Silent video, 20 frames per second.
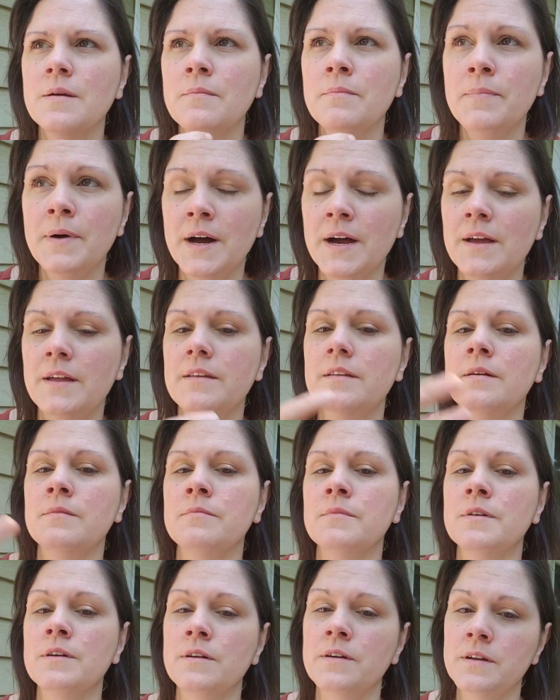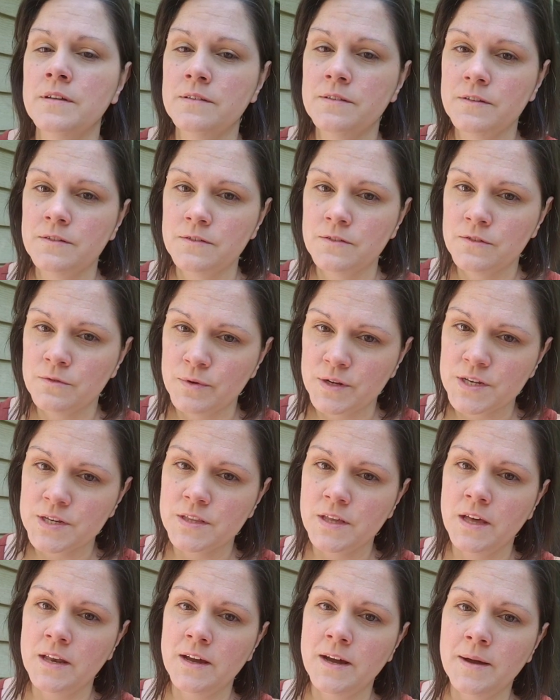But I'm going to
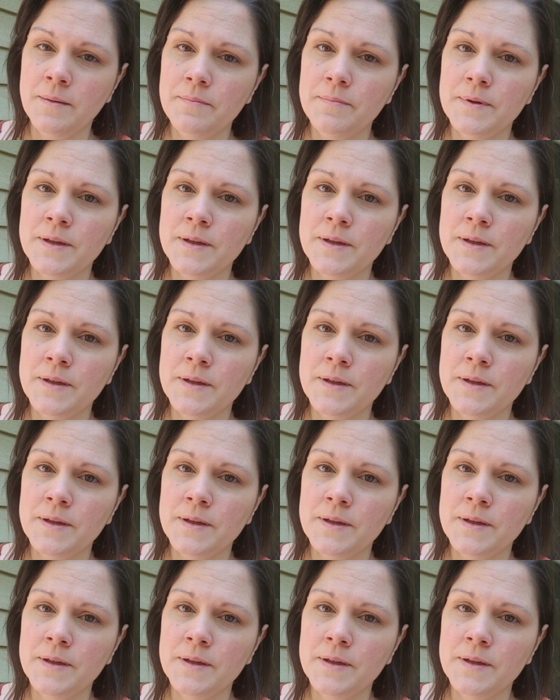switch that up,